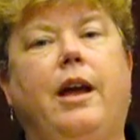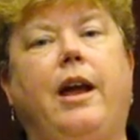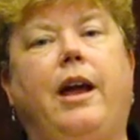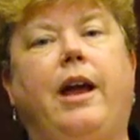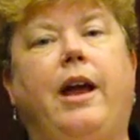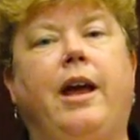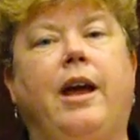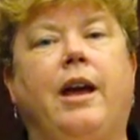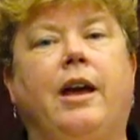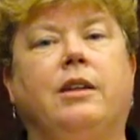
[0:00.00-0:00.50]

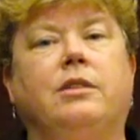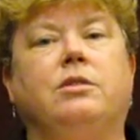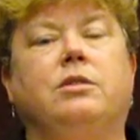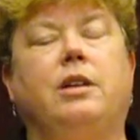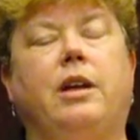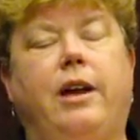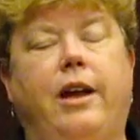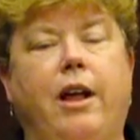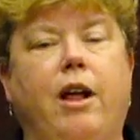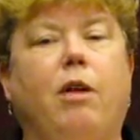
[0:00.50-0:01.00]
and
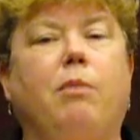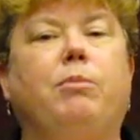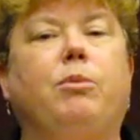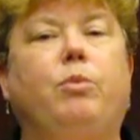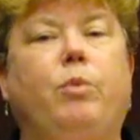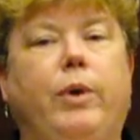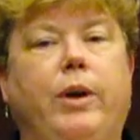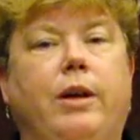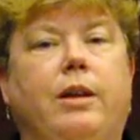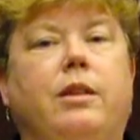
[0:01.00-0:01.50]
help
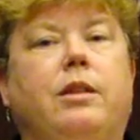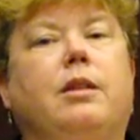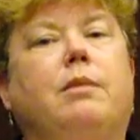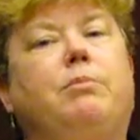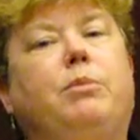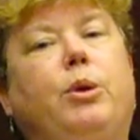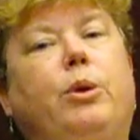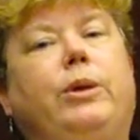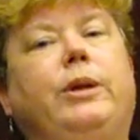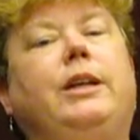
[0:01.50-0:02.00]
with
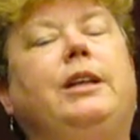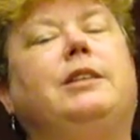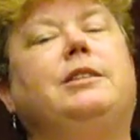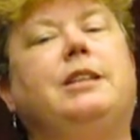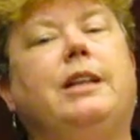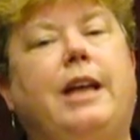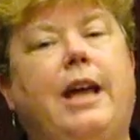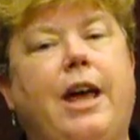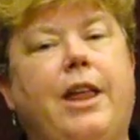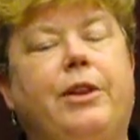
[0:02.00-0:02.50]
pulling it
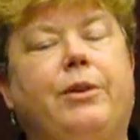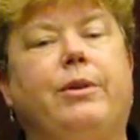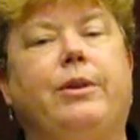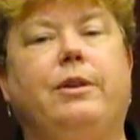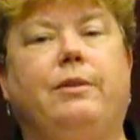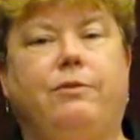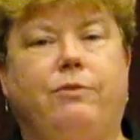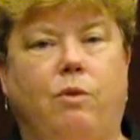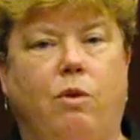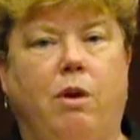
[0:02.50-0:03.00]
together in
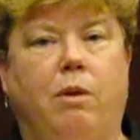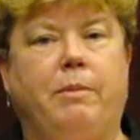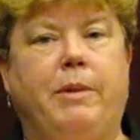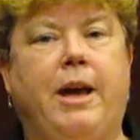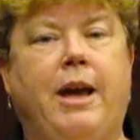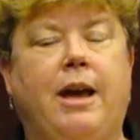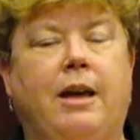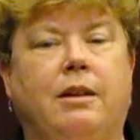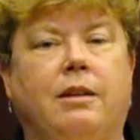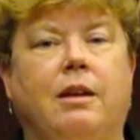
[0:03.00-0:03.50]
a
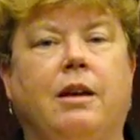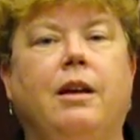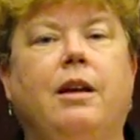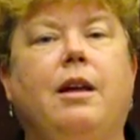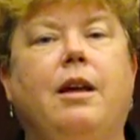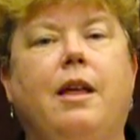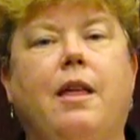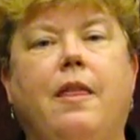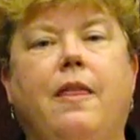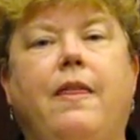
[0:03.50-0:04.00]
format
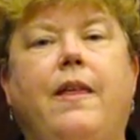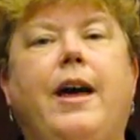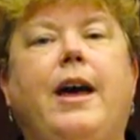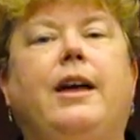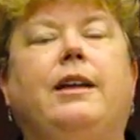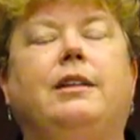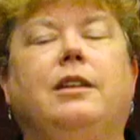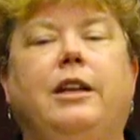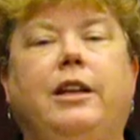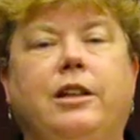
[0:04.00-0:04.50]

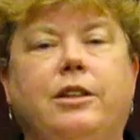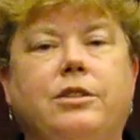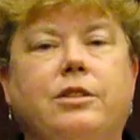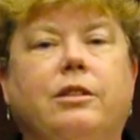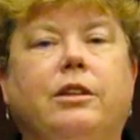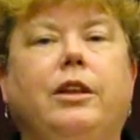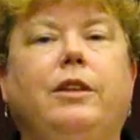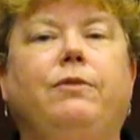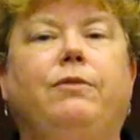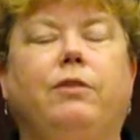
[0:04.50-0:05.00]
that
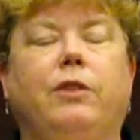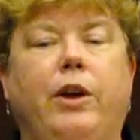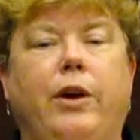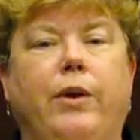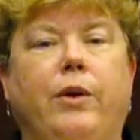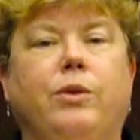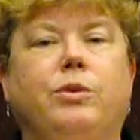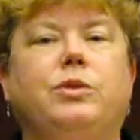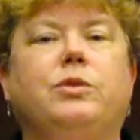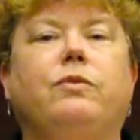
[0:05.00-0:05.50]
easily
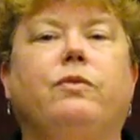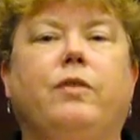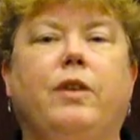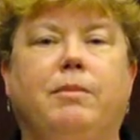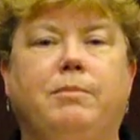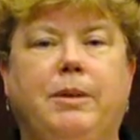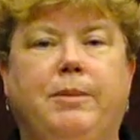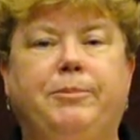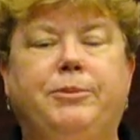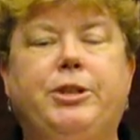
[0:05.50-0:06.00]
flows
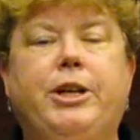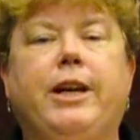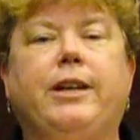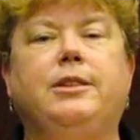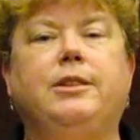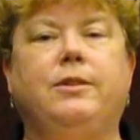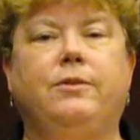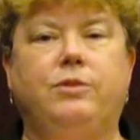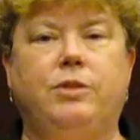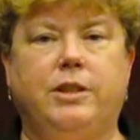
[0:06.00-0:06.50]
from
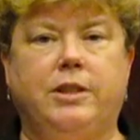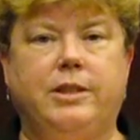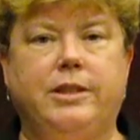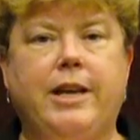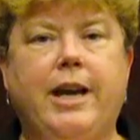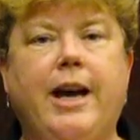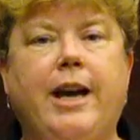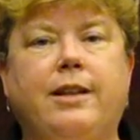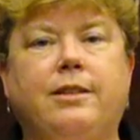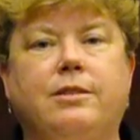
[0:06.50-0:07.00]
objective to
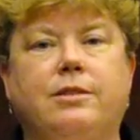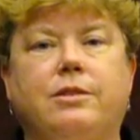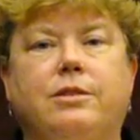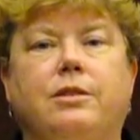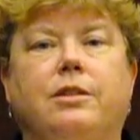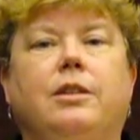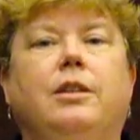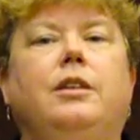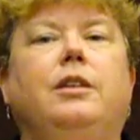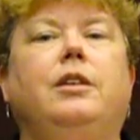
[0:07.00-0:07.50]
test
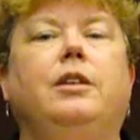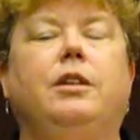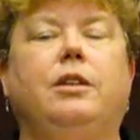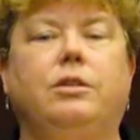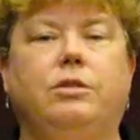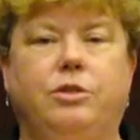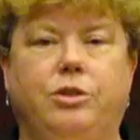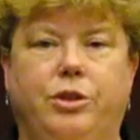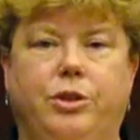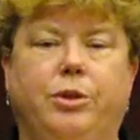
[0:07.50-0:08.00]

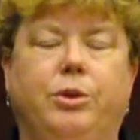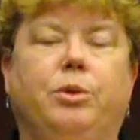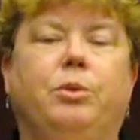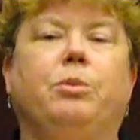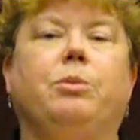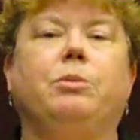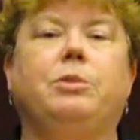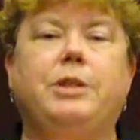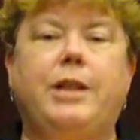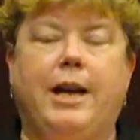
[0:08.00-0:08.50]

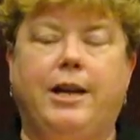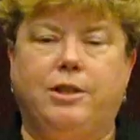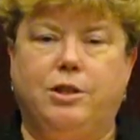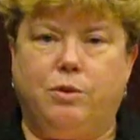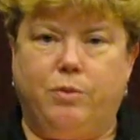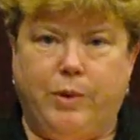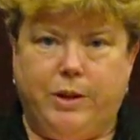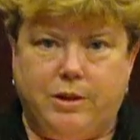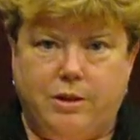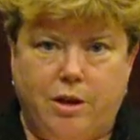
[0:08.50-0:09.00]
to
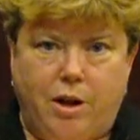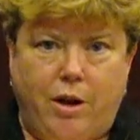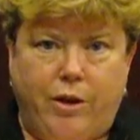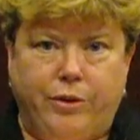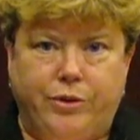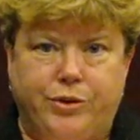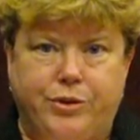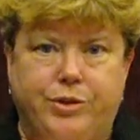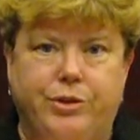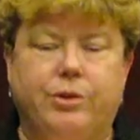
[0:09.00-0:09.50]
test
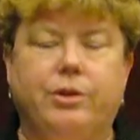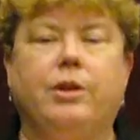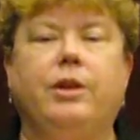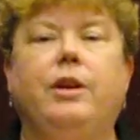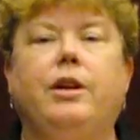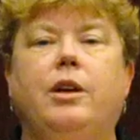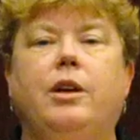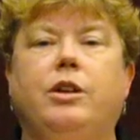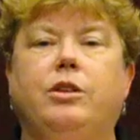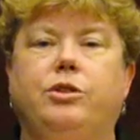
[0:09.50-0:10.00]
results
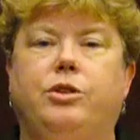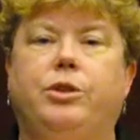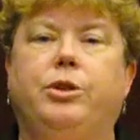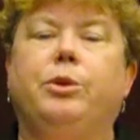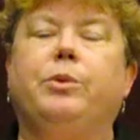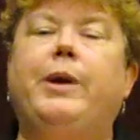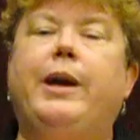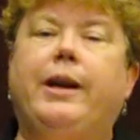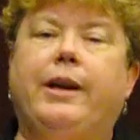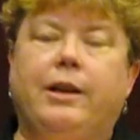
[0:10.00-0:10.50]

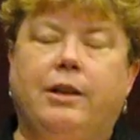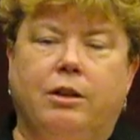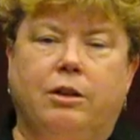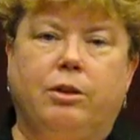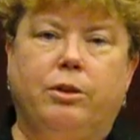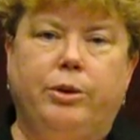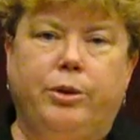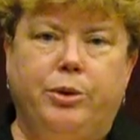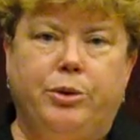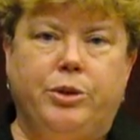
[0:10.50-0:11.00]
to a
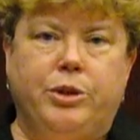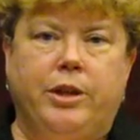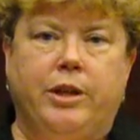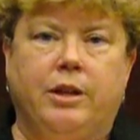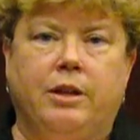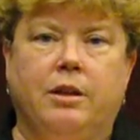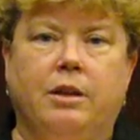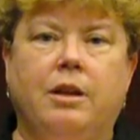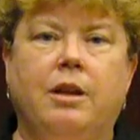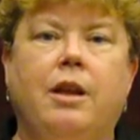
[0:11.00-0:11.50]

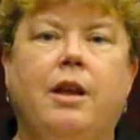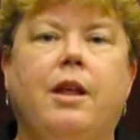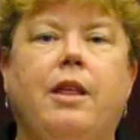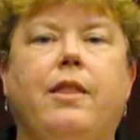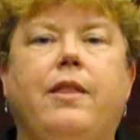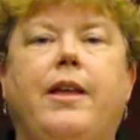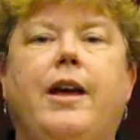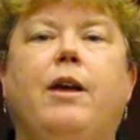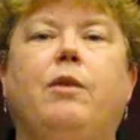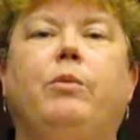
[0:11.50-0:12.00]
conclusion
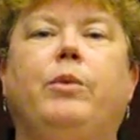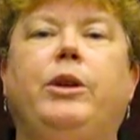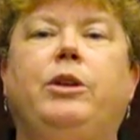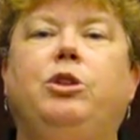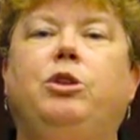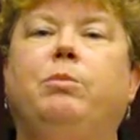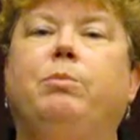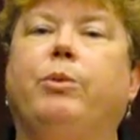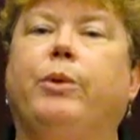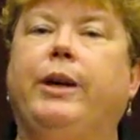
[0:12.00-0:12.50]
that when
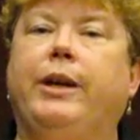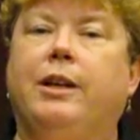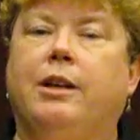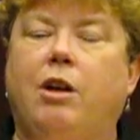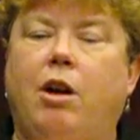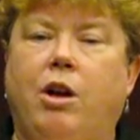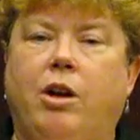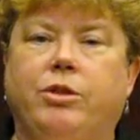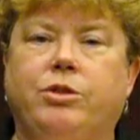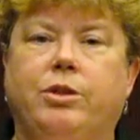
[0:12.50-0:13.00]
you bring it
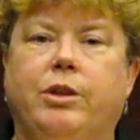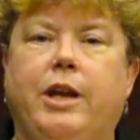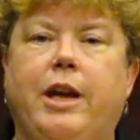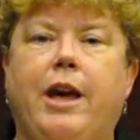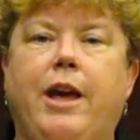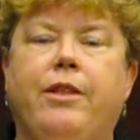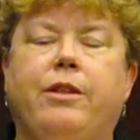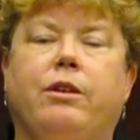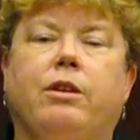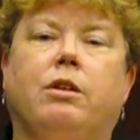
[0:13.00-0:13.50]
all
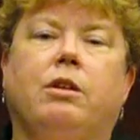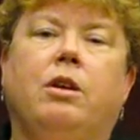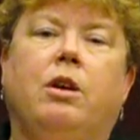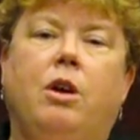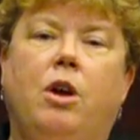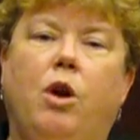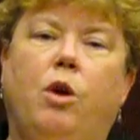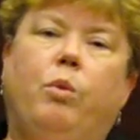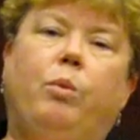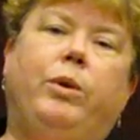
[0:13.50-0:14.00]
together
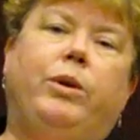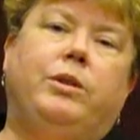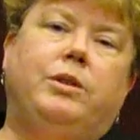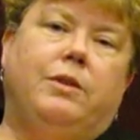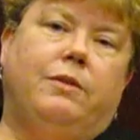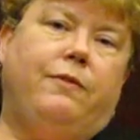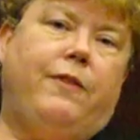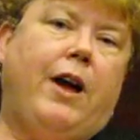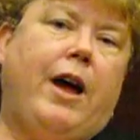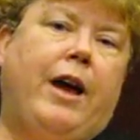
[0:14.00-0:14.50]
will
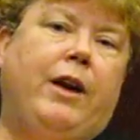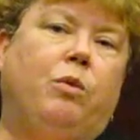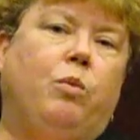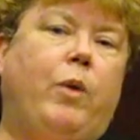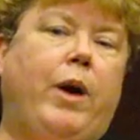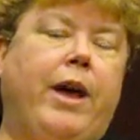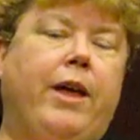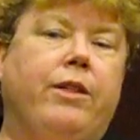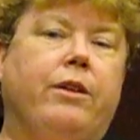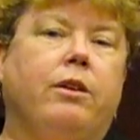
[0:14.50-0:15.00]
define
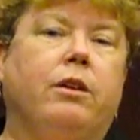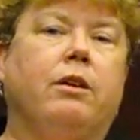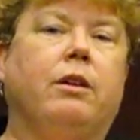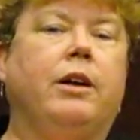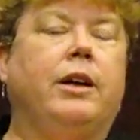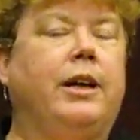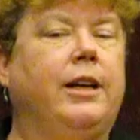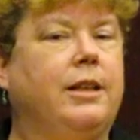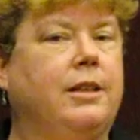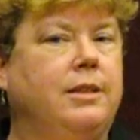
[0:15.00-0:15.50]
whether
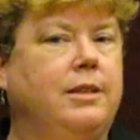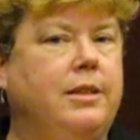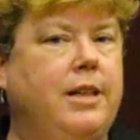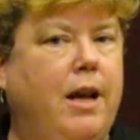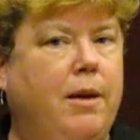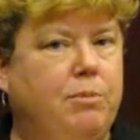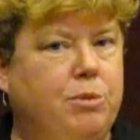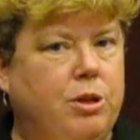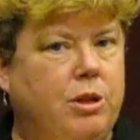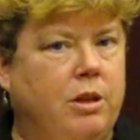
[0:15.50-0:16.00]

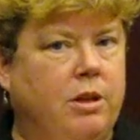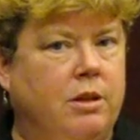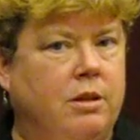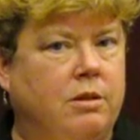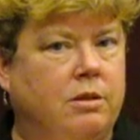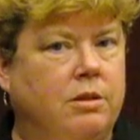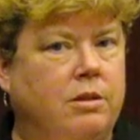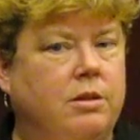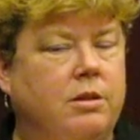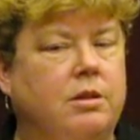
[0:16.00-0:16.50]

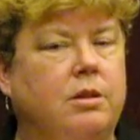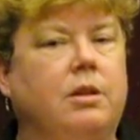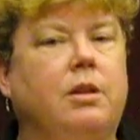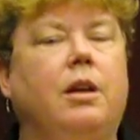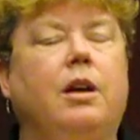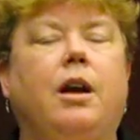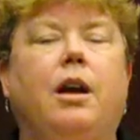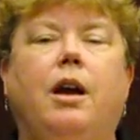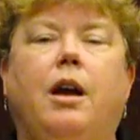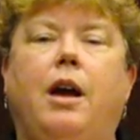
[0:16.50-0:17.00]
exceptions
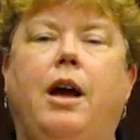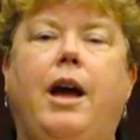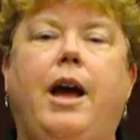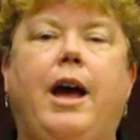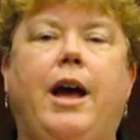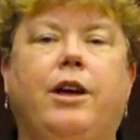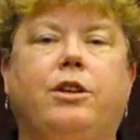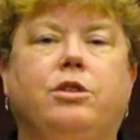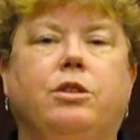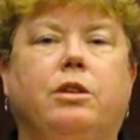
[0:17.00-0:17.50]

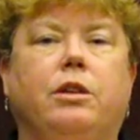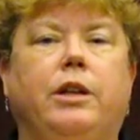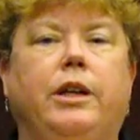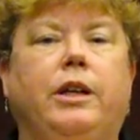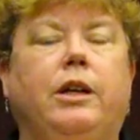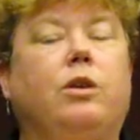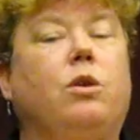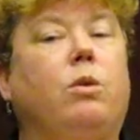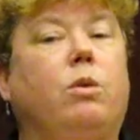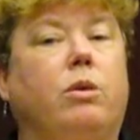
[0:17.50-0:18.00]

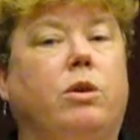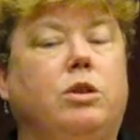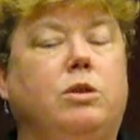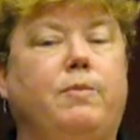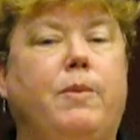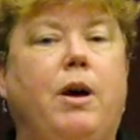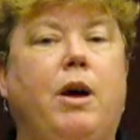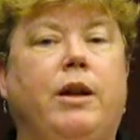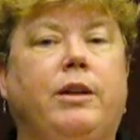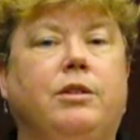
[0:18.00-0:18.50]
actually
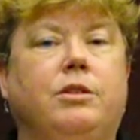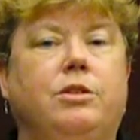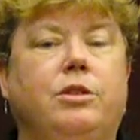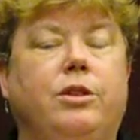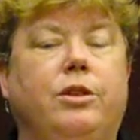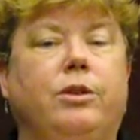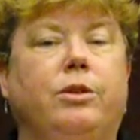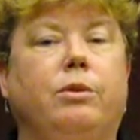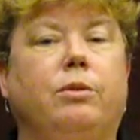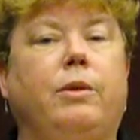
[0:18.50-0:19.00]
correspond
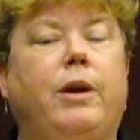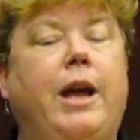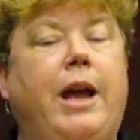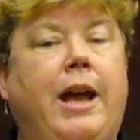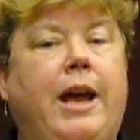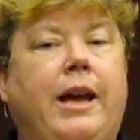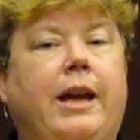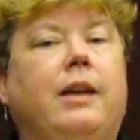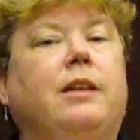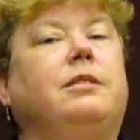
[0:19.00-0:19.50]
to
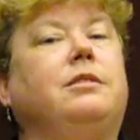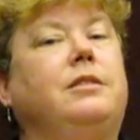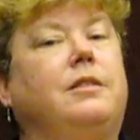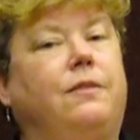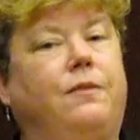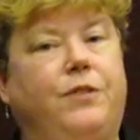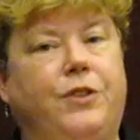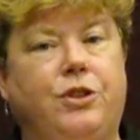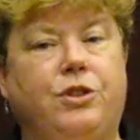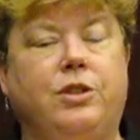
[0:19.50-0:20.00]
a
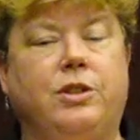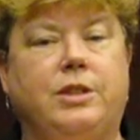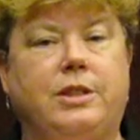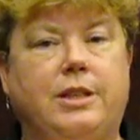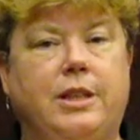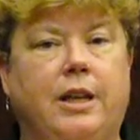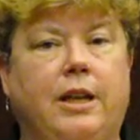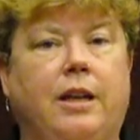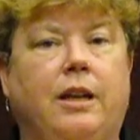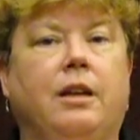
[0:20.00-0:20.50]

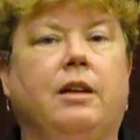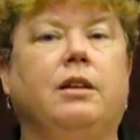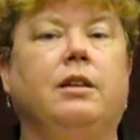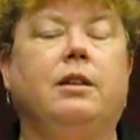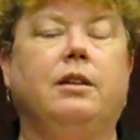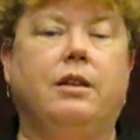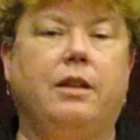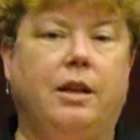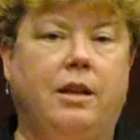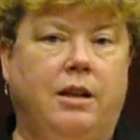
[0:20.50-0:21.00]
deficiency
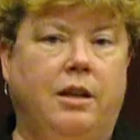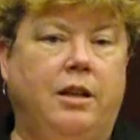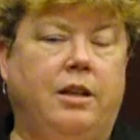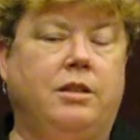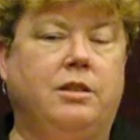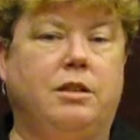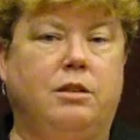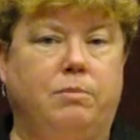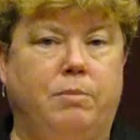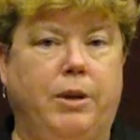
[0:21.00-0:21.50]
that
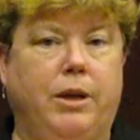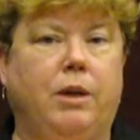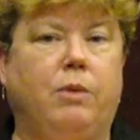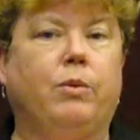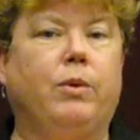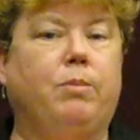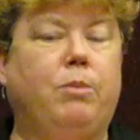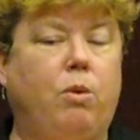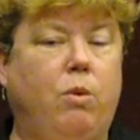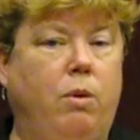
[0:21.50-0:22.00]
needs to be
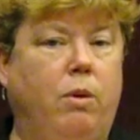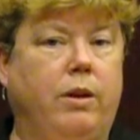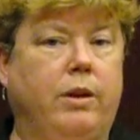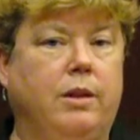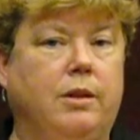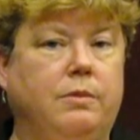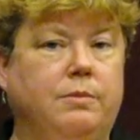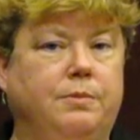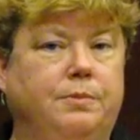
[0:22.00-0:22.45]
reported.